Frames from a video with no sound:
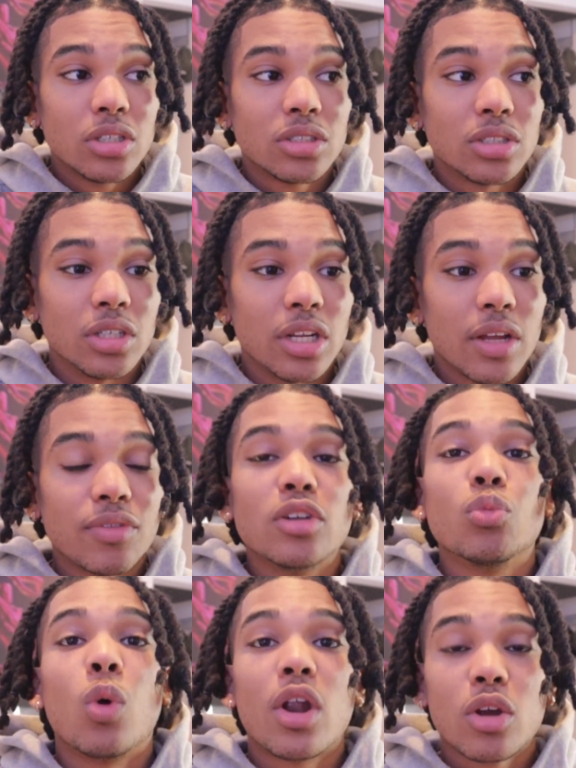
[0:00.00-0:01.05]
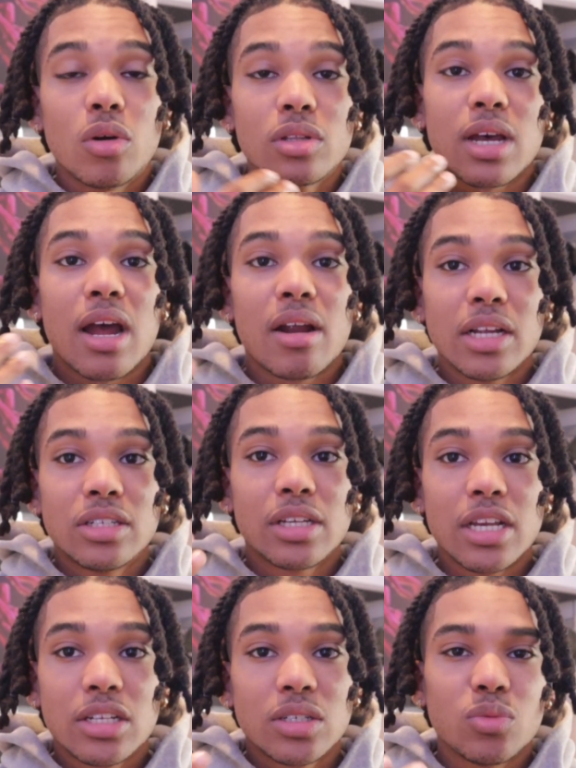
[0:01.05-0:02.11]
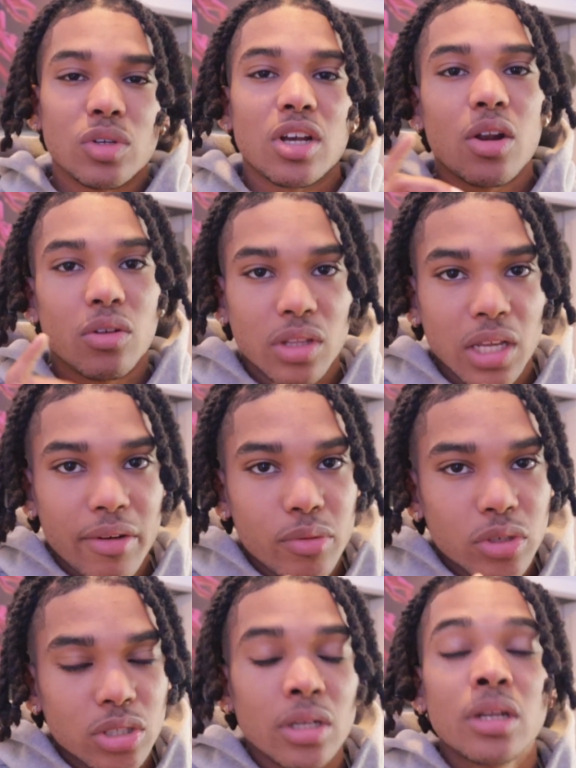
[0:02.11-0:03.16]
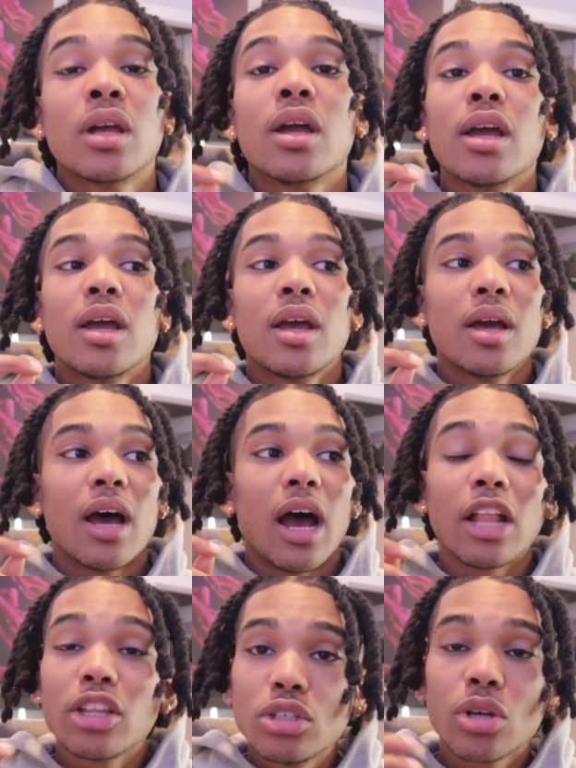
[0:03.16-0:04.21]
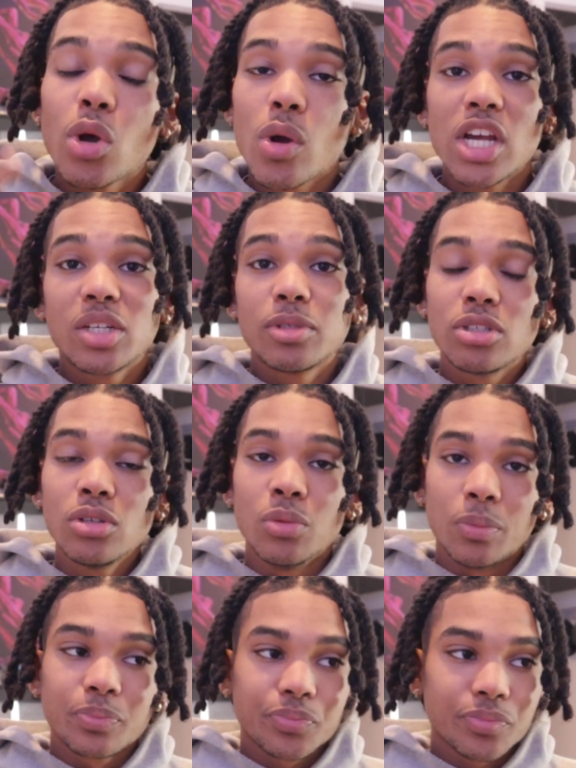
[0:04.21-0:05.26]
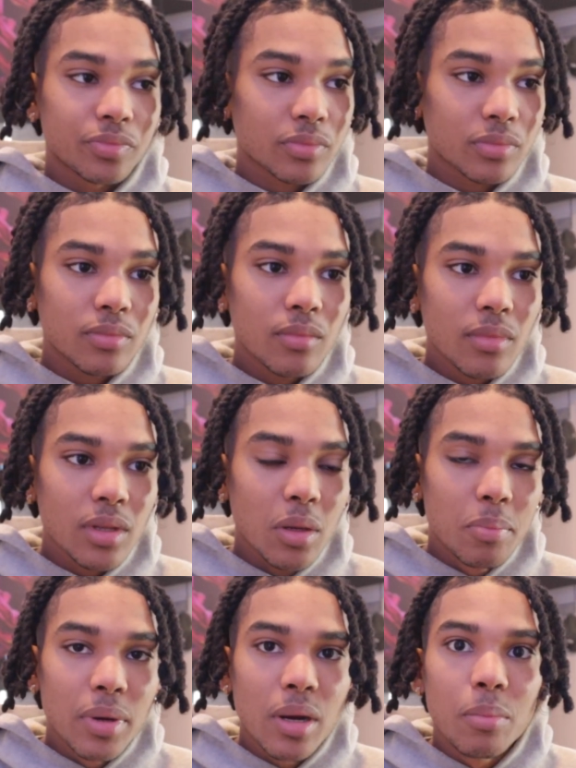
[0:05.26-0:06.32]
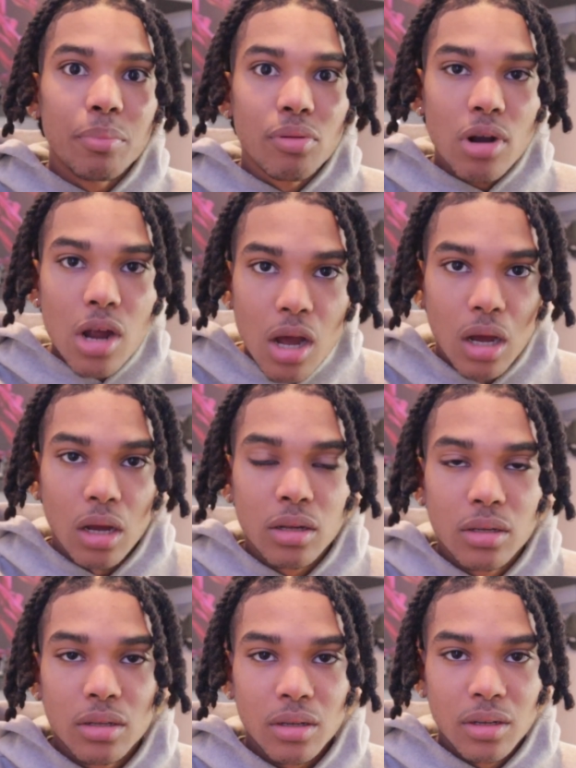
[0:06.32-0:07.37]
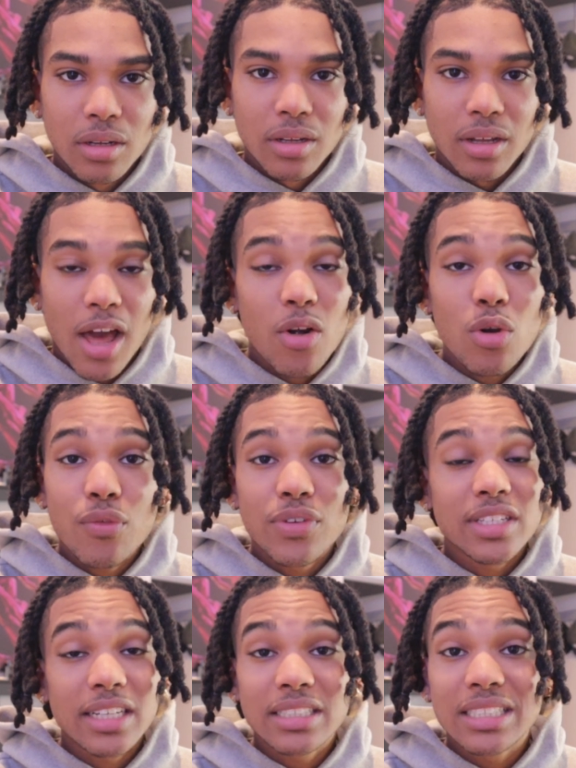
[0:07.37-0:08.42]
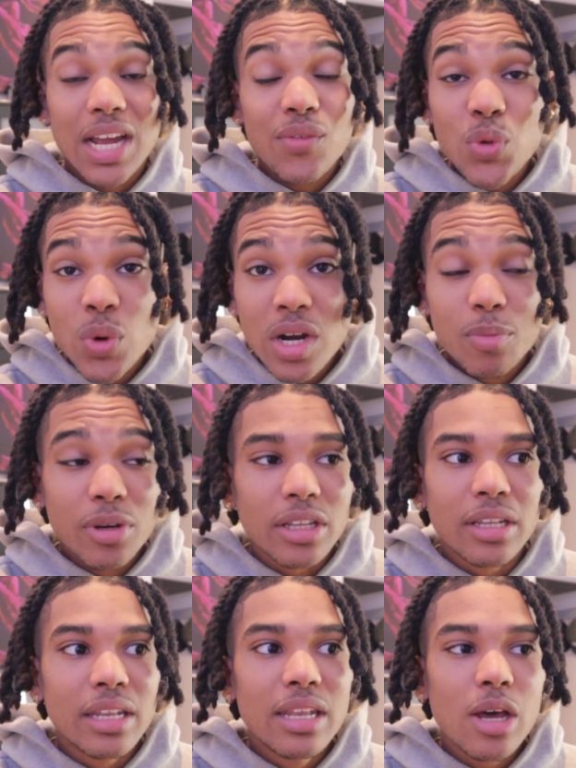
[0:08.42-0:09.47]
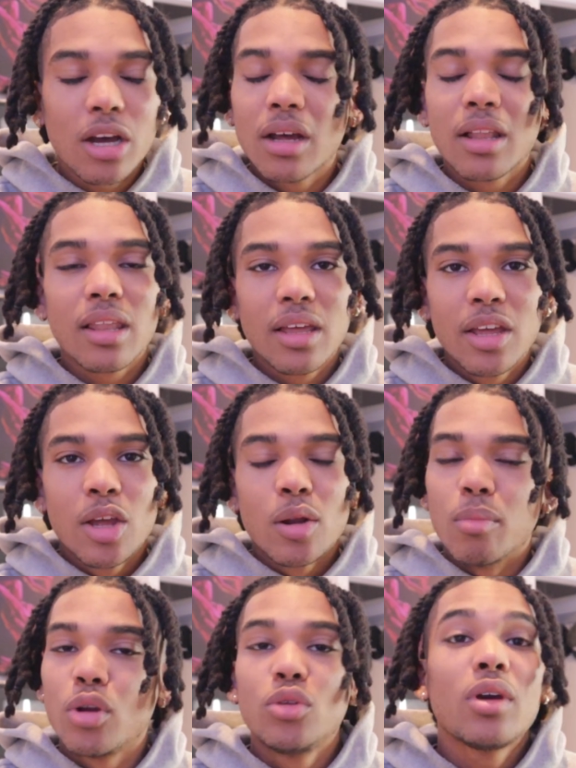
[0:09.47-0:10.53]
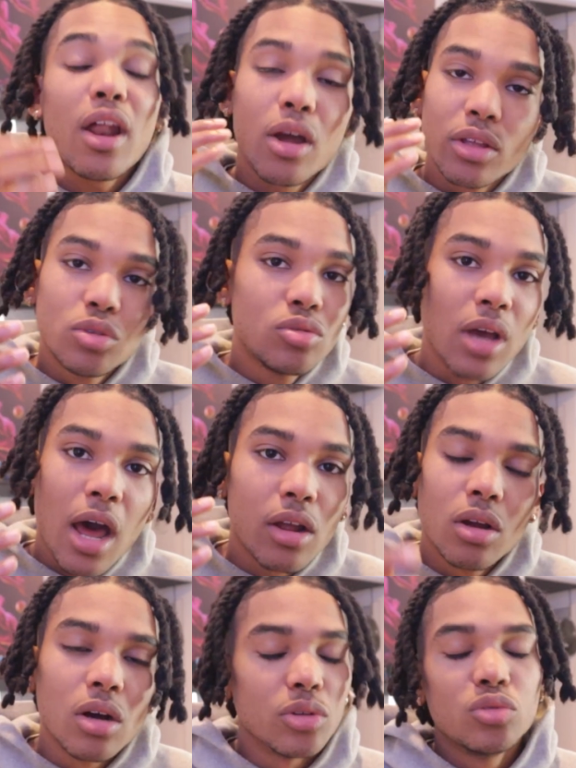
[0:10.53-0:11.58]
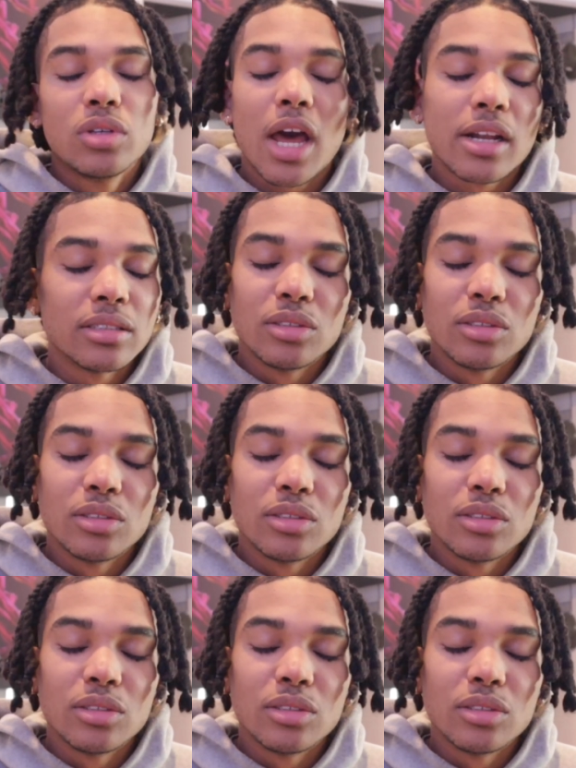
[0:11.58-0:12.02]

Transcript: should, if they wanna go into higher education, which I don't think everyone should, I think you should go to HBCU. But bruh, I don't know if it's like this everywhere, but no. Bro, you gotta go. You gotta